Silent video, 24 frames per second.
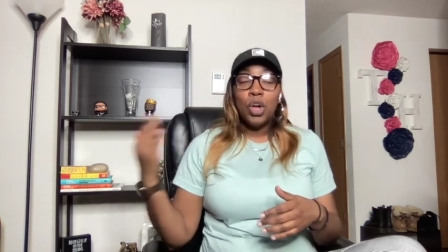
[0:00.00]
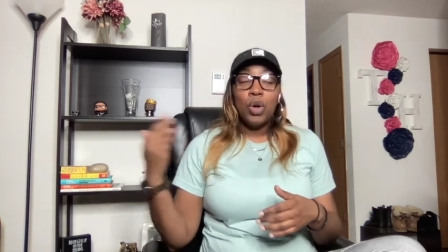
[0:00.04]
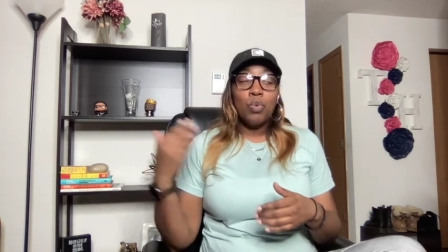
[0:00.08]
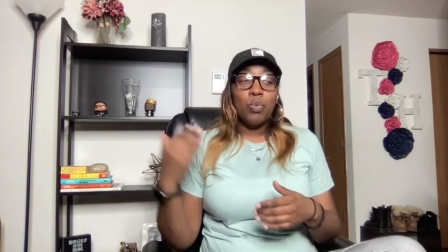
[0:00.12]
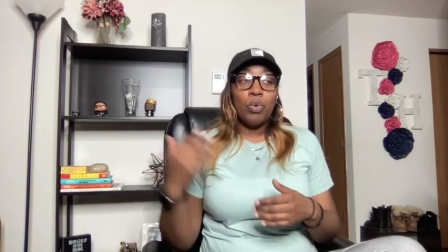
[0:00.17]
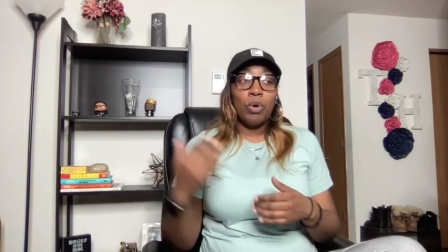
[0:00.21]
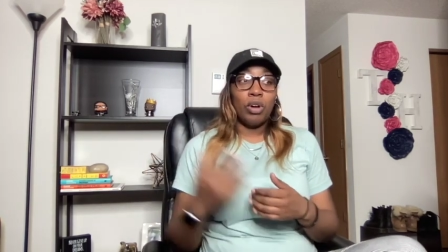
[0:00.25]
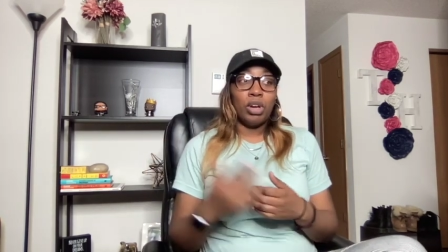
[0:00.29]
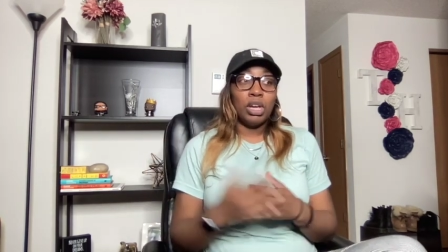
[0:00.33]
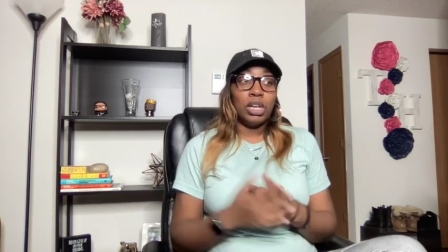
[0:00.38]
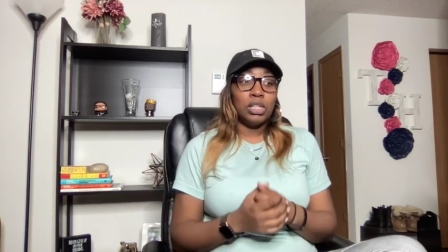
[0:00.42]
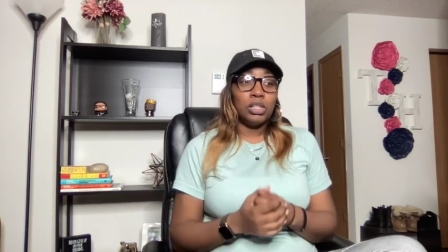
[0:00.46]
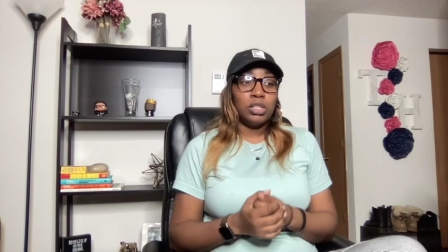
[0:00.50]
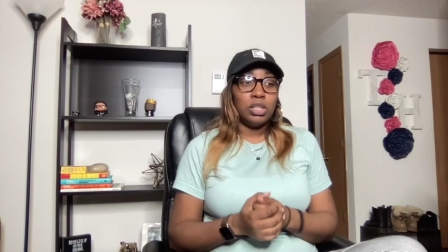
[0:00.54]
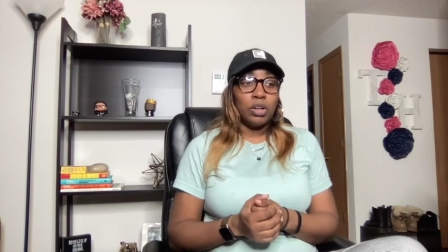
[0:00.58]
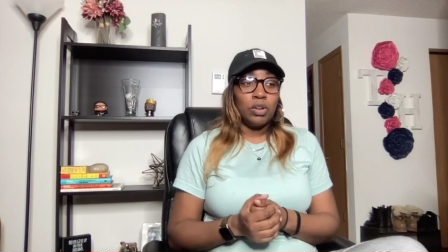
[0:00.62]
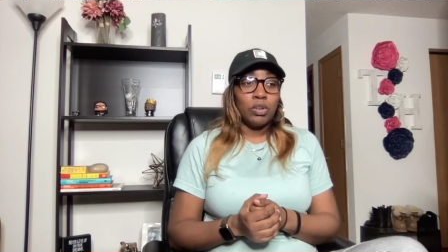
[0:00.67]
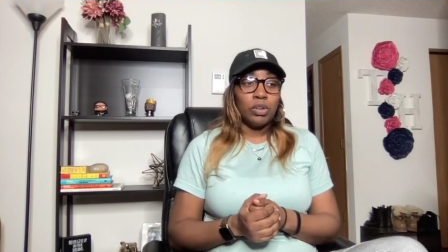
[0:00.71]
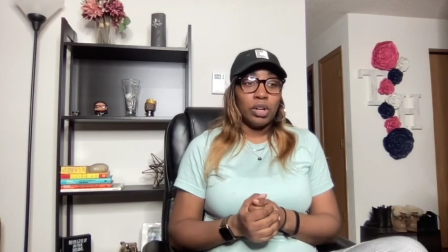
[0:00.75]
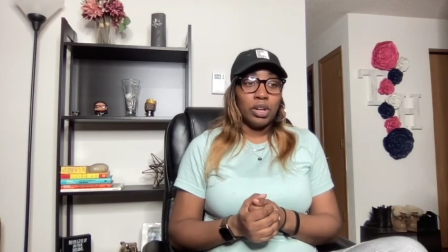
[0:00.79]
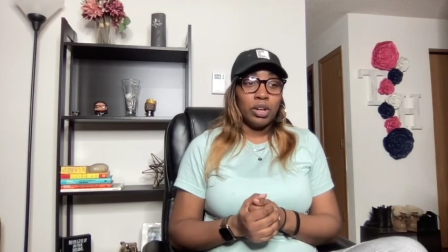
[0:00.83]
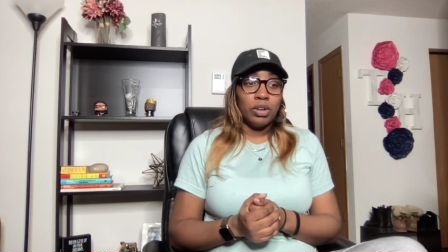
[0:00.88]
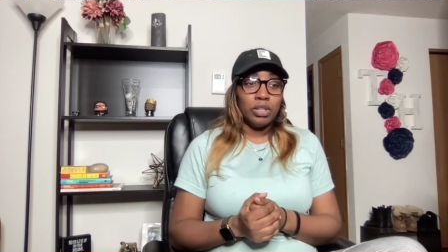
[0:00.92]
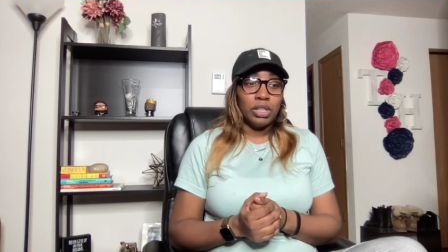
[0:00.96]
where he
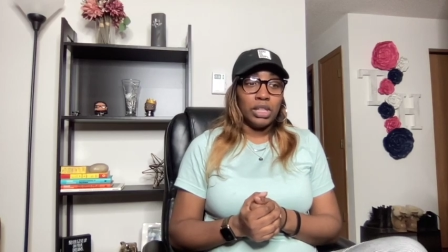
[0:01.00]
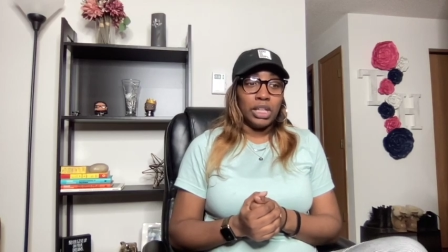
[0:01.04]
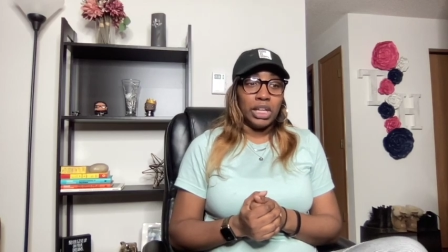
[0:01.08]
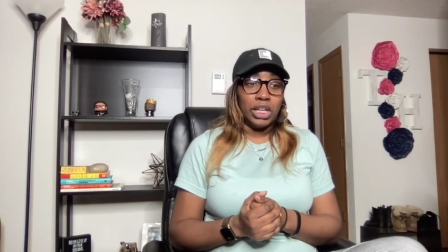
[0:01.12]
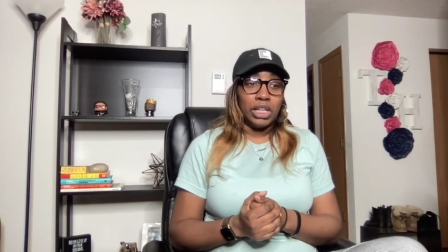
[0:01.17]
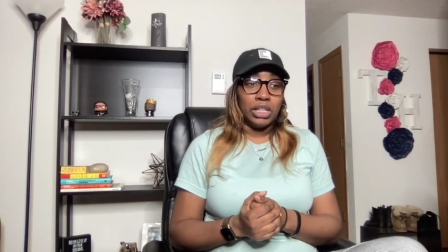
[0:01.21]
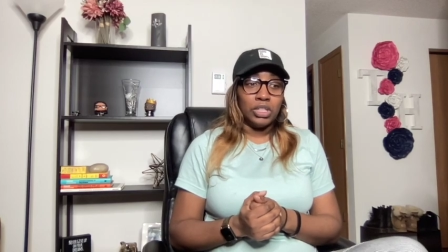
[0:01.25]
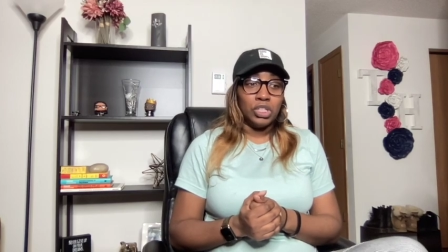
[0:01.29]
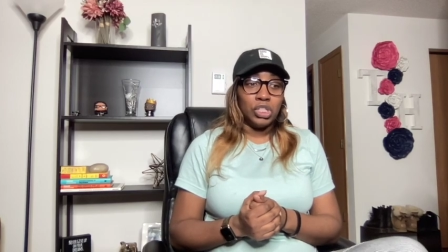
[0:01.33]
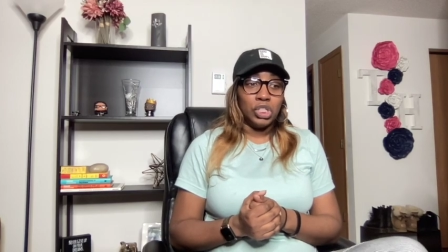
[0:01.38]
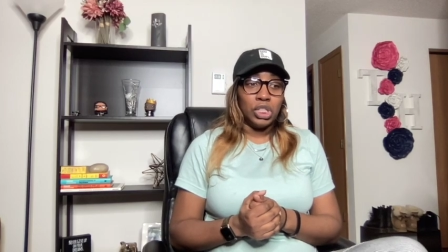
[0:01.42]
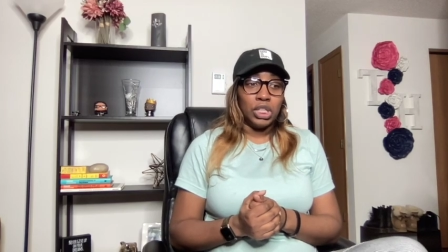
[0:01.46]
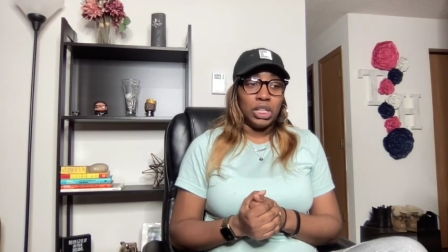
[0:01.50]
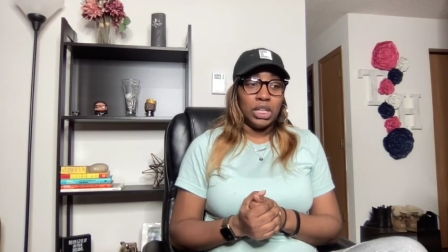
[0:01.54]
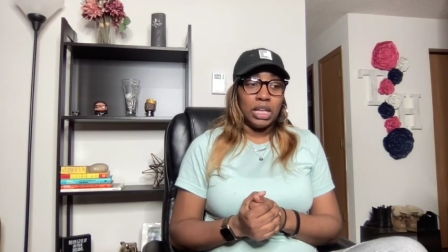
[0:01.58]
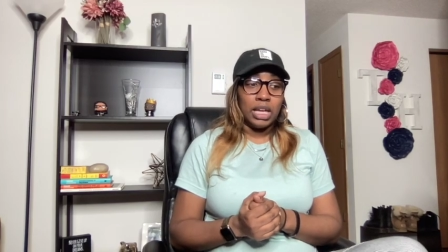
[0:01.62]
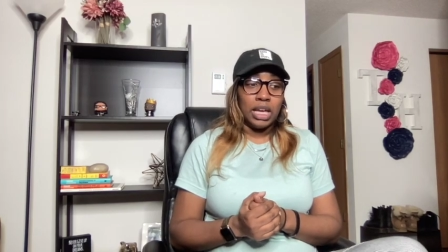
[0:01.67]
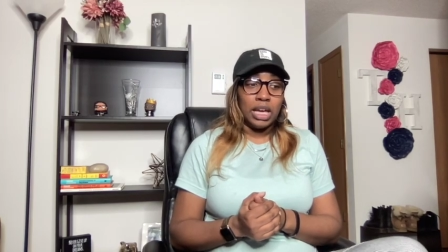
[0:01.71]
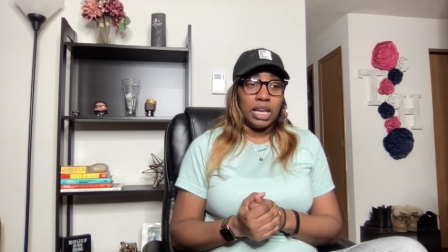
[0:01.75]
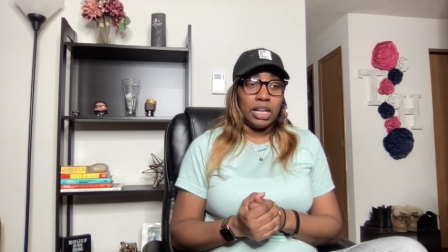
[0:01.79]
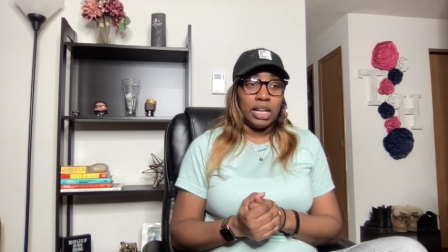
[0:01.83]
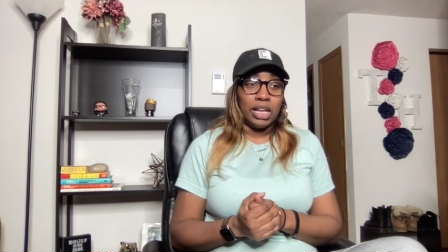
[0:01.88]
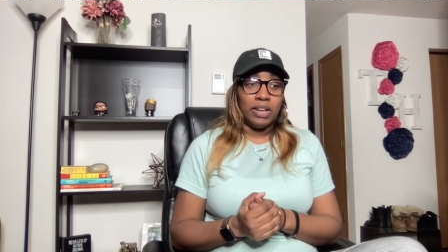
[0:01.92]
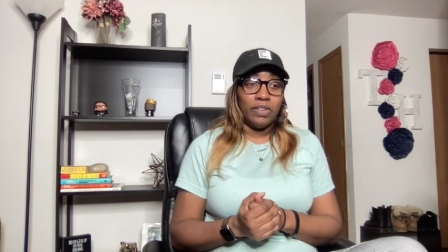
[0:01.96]
told her that she
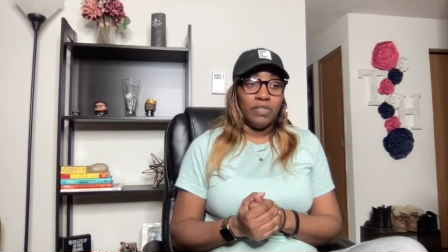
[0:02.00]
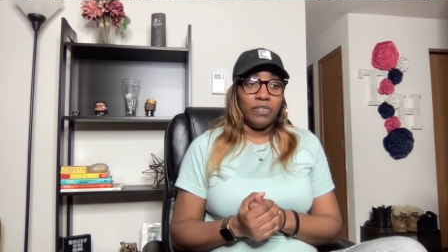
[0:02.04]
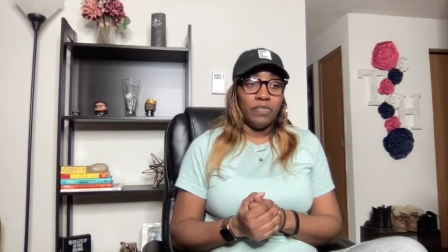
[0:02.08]
had